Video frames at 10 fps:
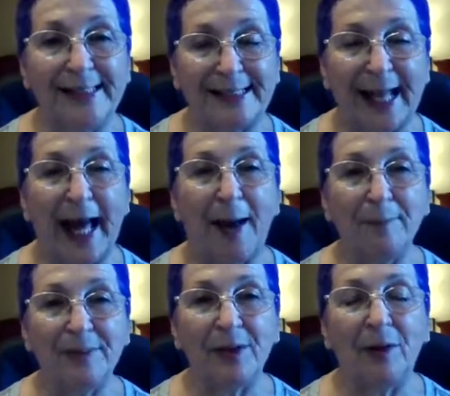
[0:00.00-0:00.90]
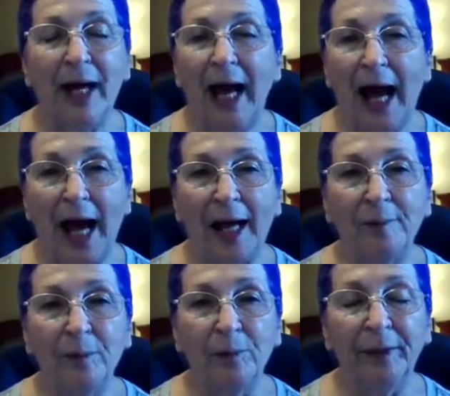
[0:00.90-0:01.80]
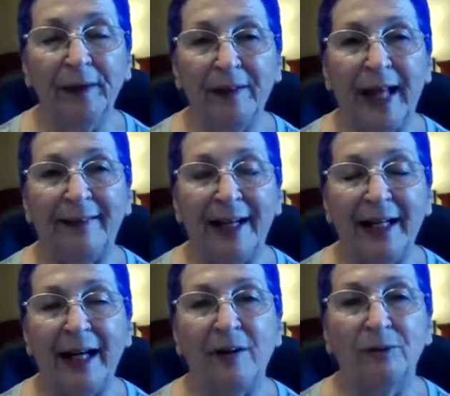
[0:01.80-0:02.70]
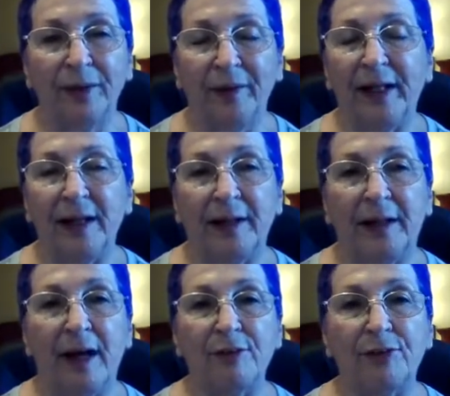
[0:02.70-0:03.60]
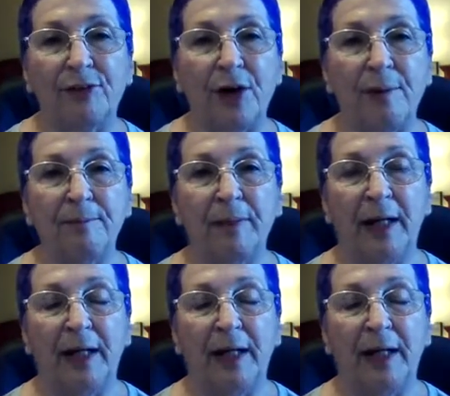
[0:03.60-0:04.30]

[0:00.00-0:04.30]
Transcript: stop. So I'm really glad. Then it got really kind of tough from